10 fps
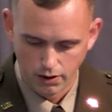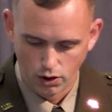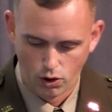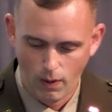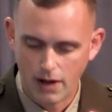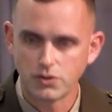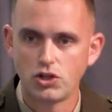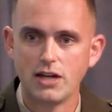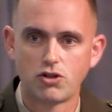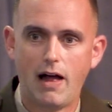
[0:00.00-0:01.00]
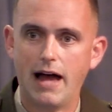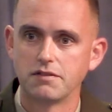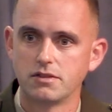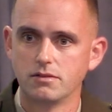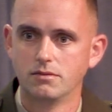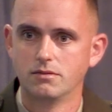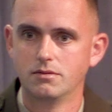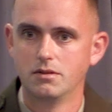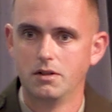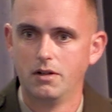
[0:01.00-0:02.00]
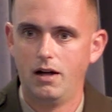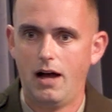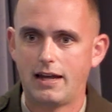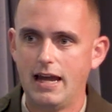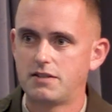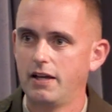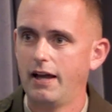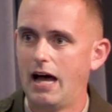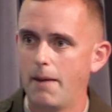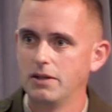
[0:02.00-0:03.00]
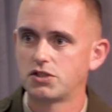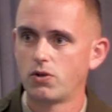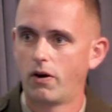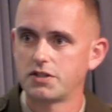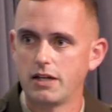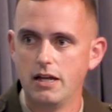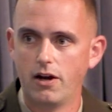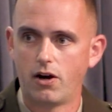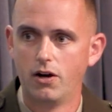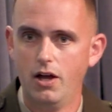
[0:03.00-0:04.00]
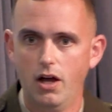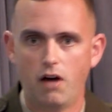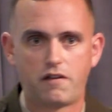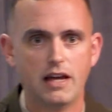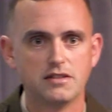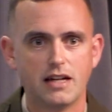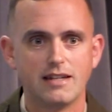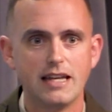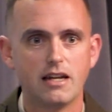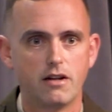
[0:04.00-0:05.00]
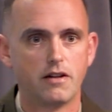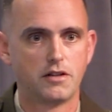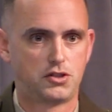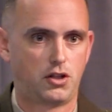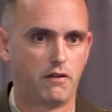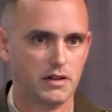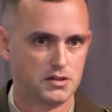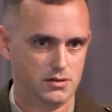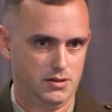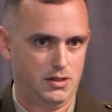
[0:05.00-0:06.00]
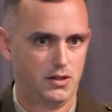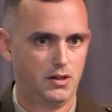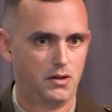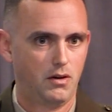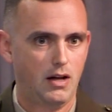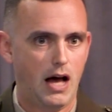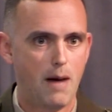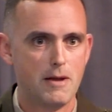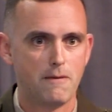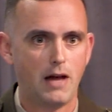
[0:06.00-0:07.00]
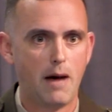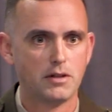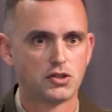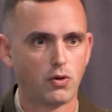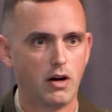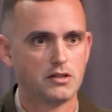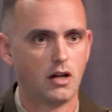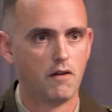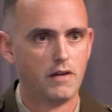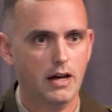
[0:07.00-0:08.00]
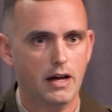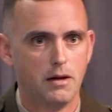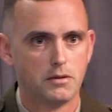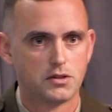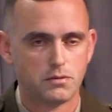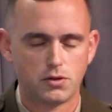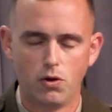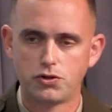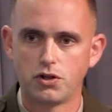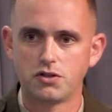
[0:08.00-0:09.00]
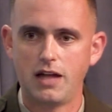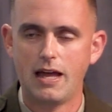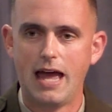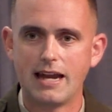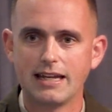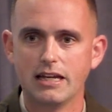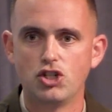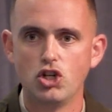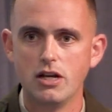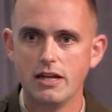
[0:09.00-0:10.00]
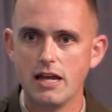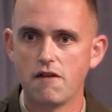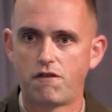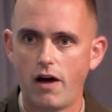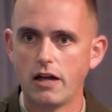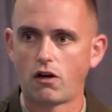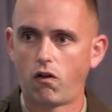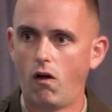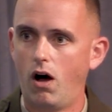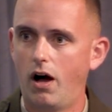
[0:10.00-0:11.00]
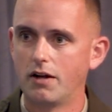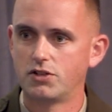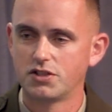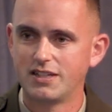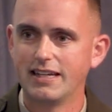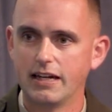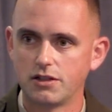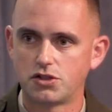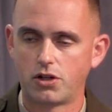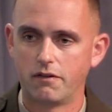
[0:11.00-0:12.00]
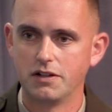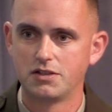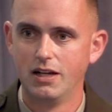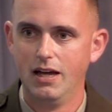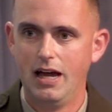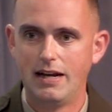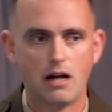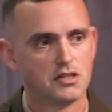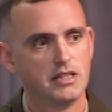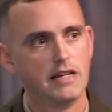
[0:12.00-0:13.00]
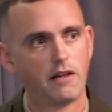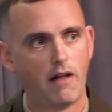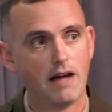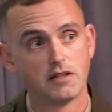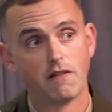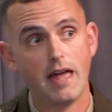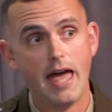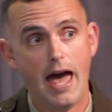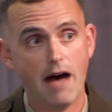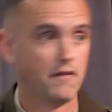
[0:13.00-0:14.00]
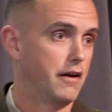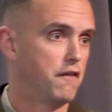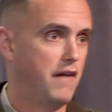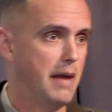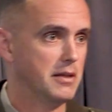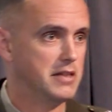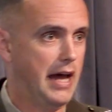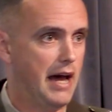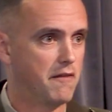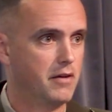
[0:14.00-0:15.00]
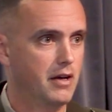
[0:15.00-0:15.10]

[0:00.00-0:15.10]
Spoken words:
Go out and change lives. I can't tell you how many stories I hear of kids that needed the service. How many stories of soldiers that had to get a GED, fight and claw just to get in the service, and now seeing the lives that they have and their families have